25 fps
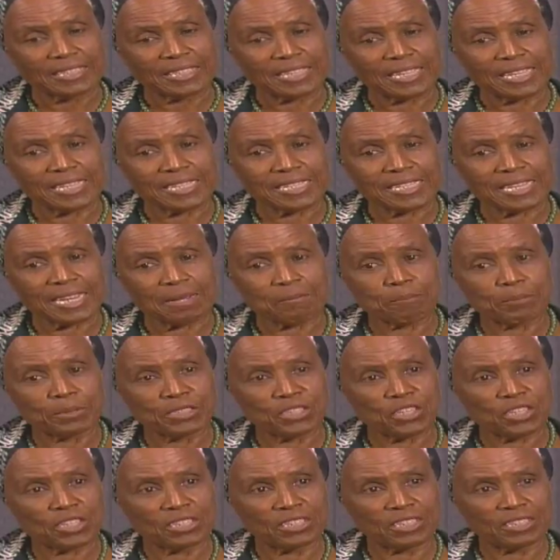And
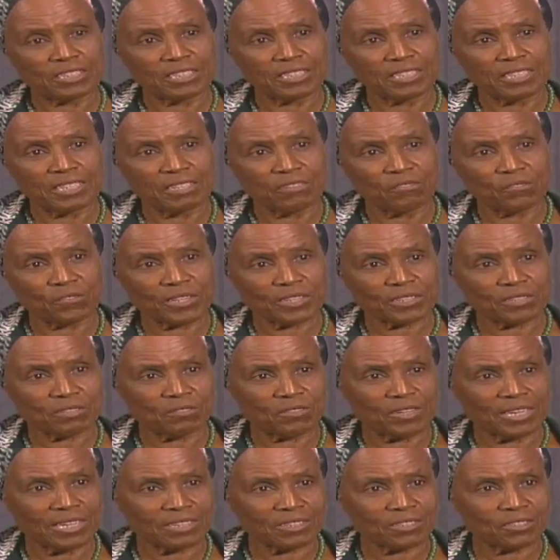particularly the effect of
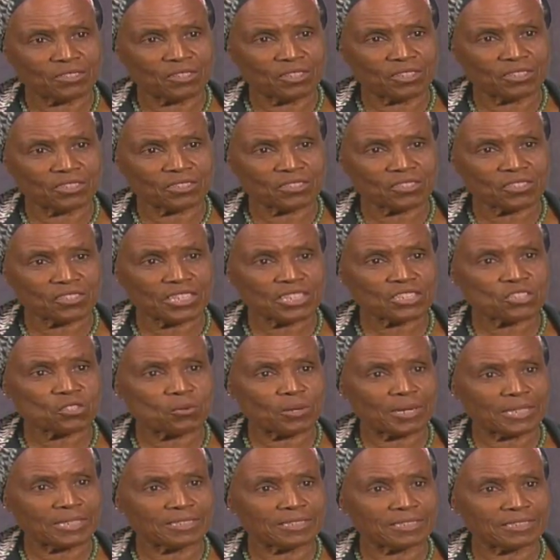alcohol on
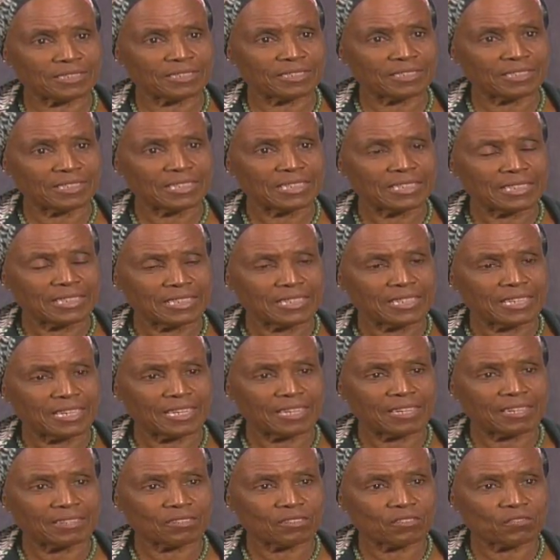sexuality.
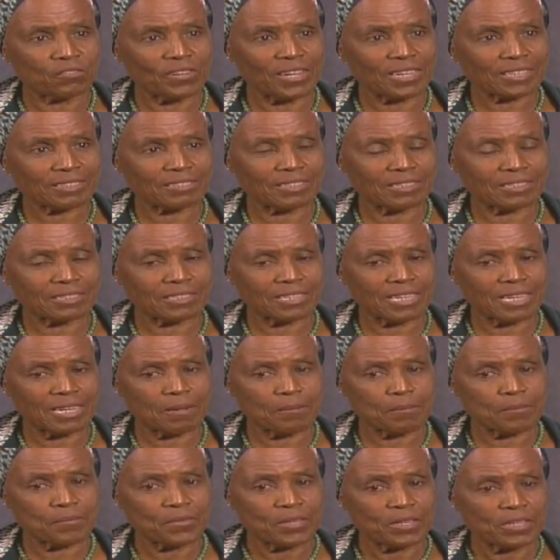And the fact that
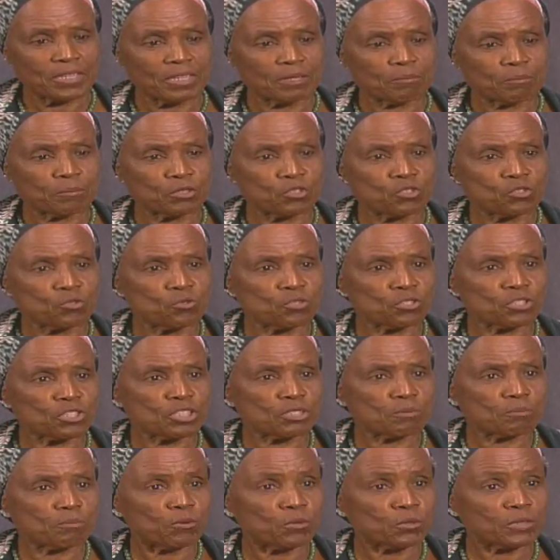it
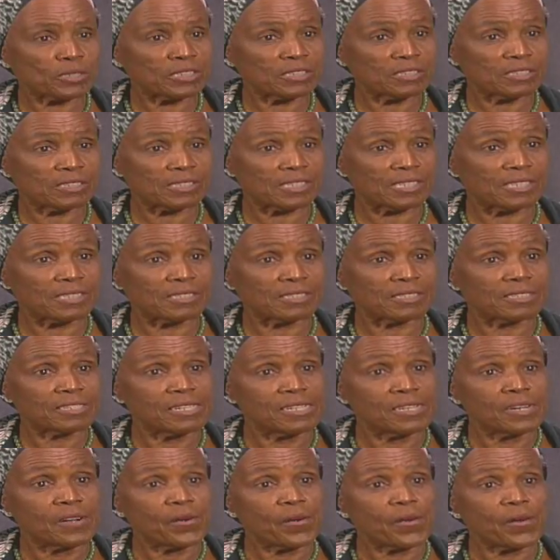produces potency
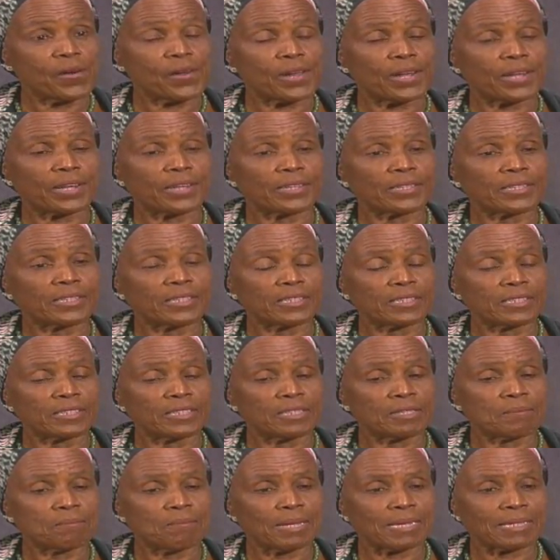
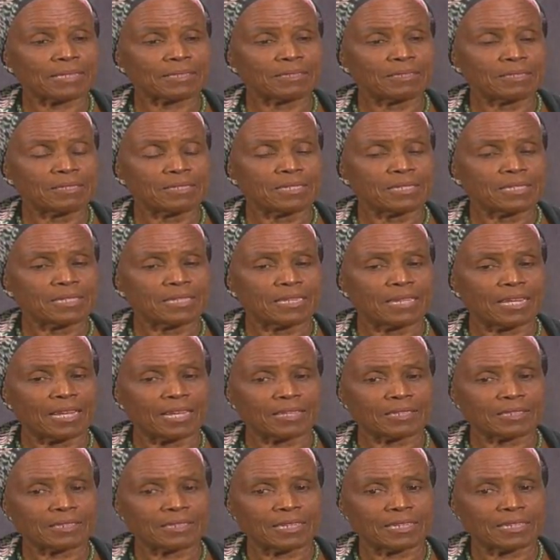in men
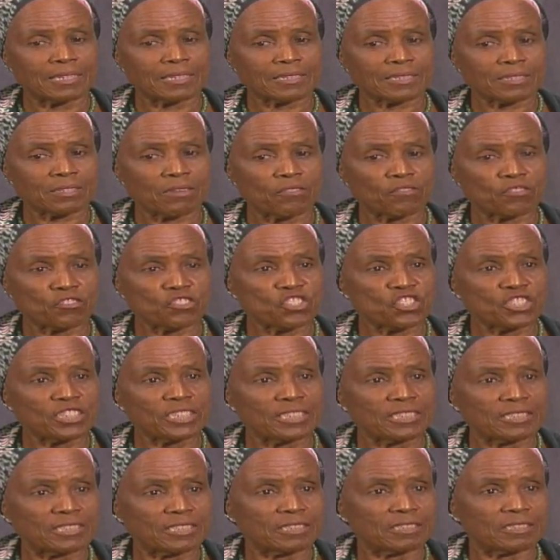and
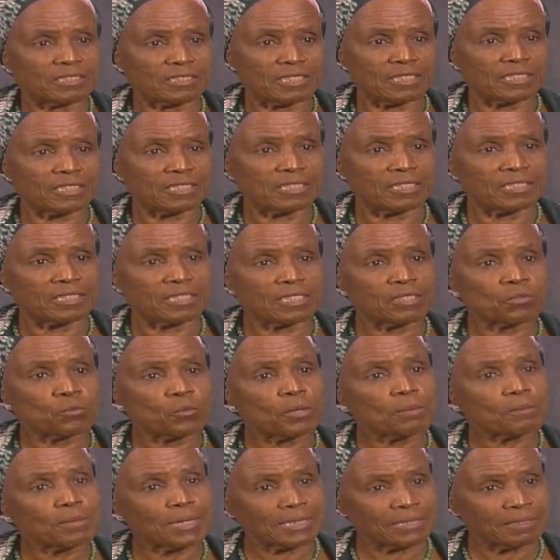frigidity, say, in
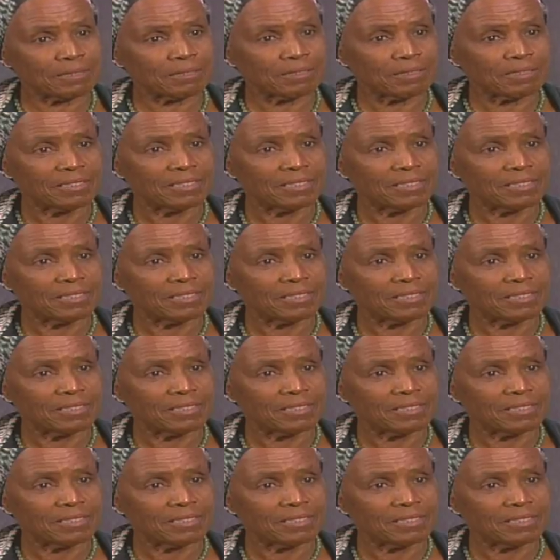women.